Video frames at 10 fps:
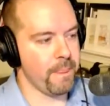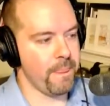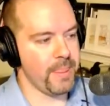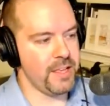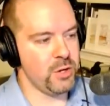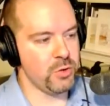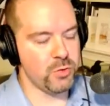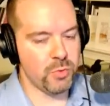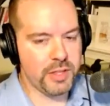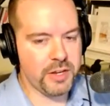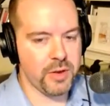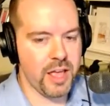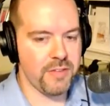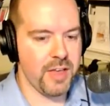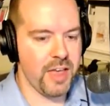they really don't
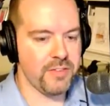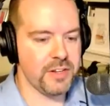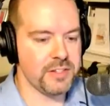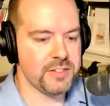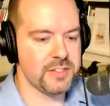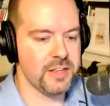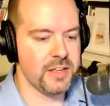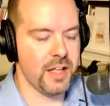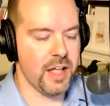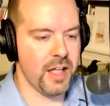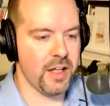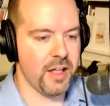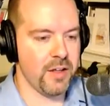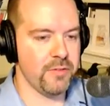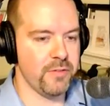have evidence
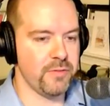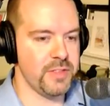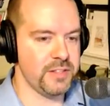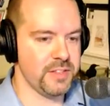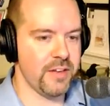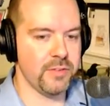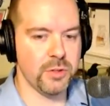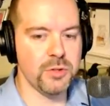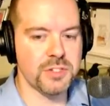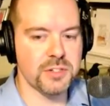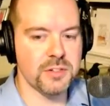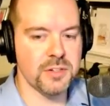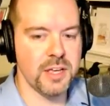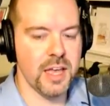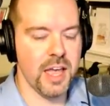of this evolution.
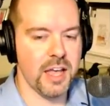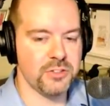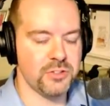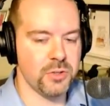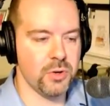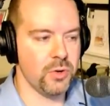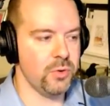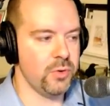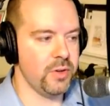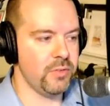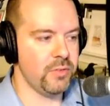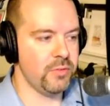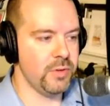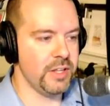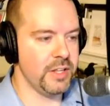And so
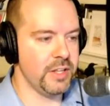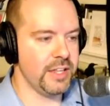really,